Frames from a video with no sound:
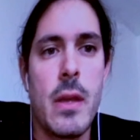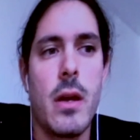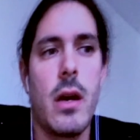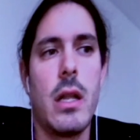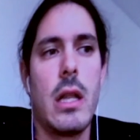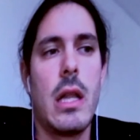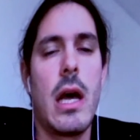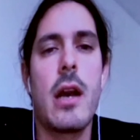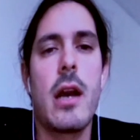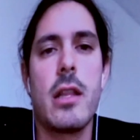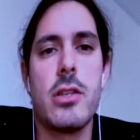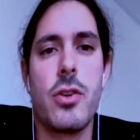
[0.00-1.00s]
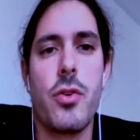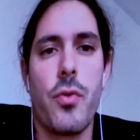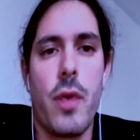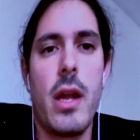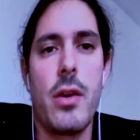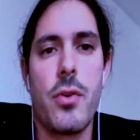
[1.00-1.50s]
A lot of these
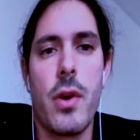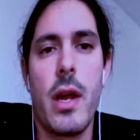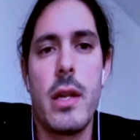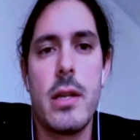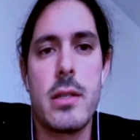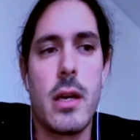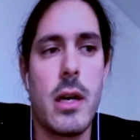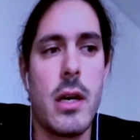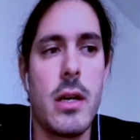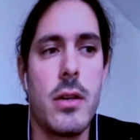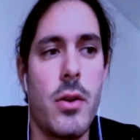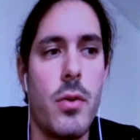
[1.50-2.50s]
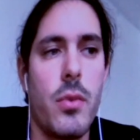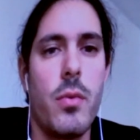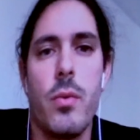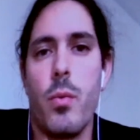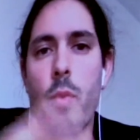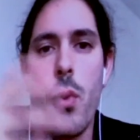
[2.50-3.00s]
great
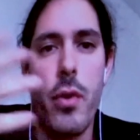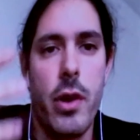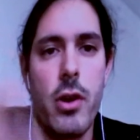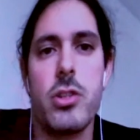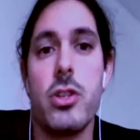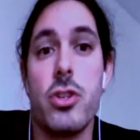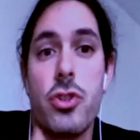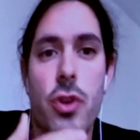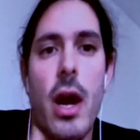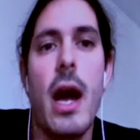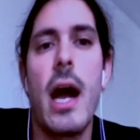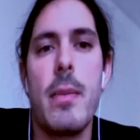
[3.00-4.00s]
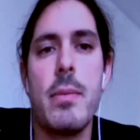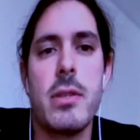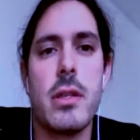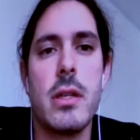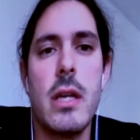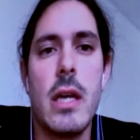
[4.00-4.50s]
warrior warriors, tribes,
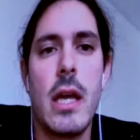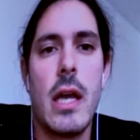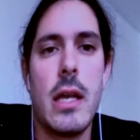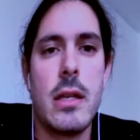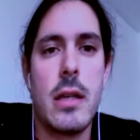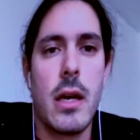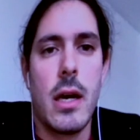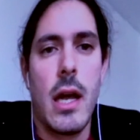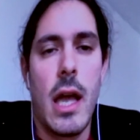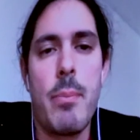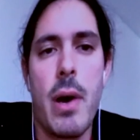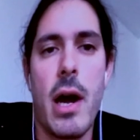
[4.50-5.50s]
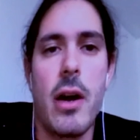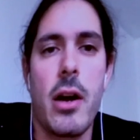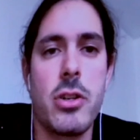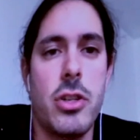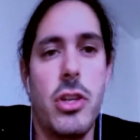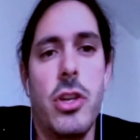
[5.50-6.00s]
and
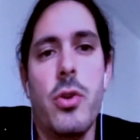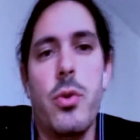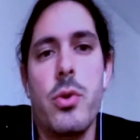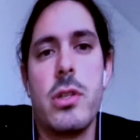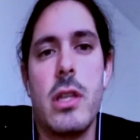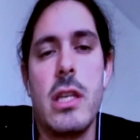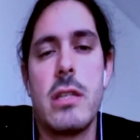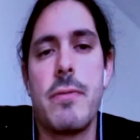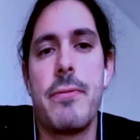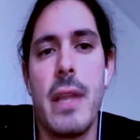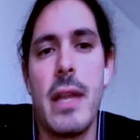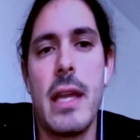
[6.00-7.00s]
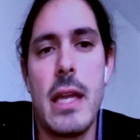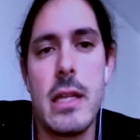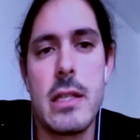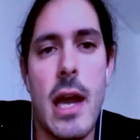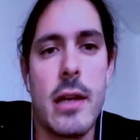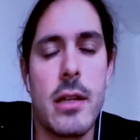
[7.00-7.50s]
empires used these
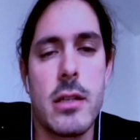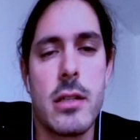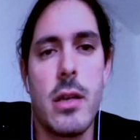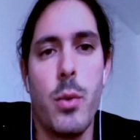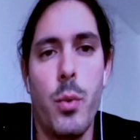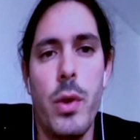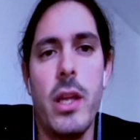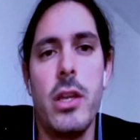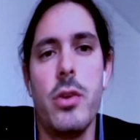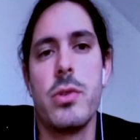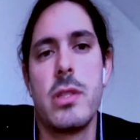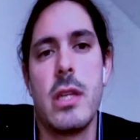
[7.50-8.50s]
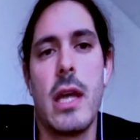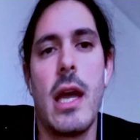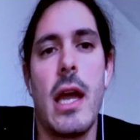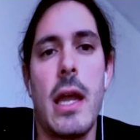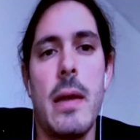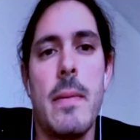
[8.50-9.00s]
flanking tactics that we use
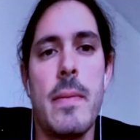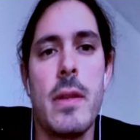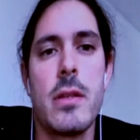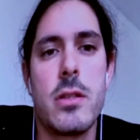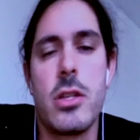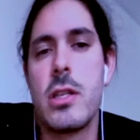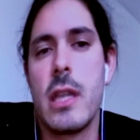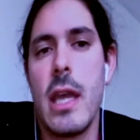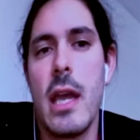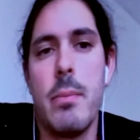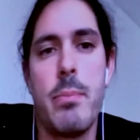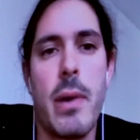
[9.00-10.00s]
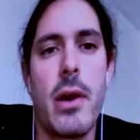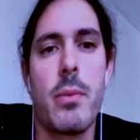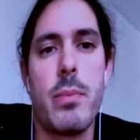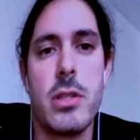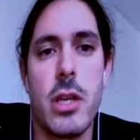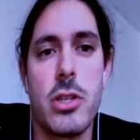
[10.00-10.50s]
today just to gain
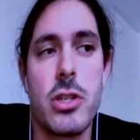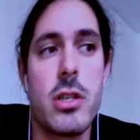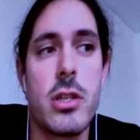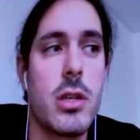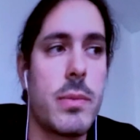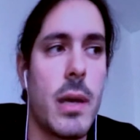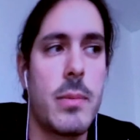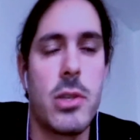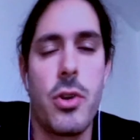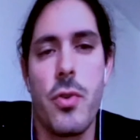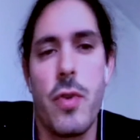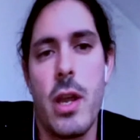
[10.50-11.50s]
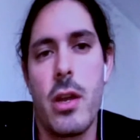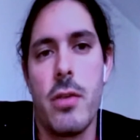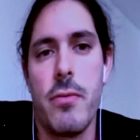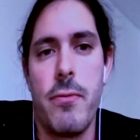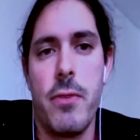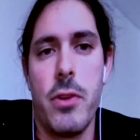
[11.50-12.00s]
better position, sometimes to create
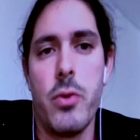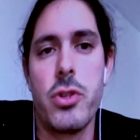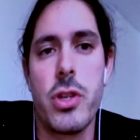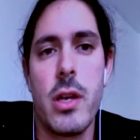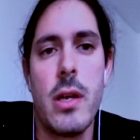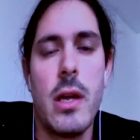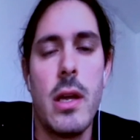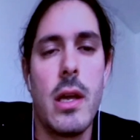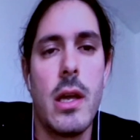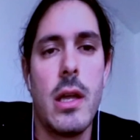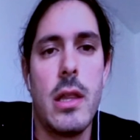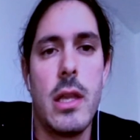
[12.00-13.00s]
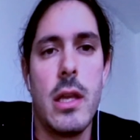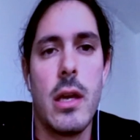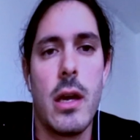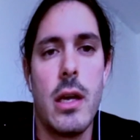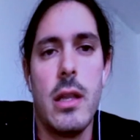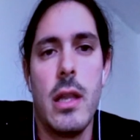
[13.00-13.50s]
confusion in the
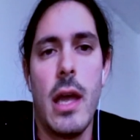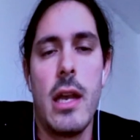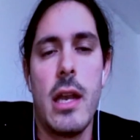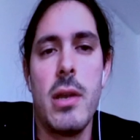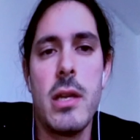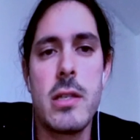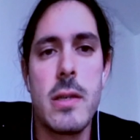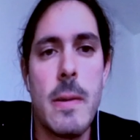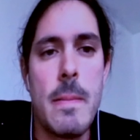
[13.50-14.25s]
enemies.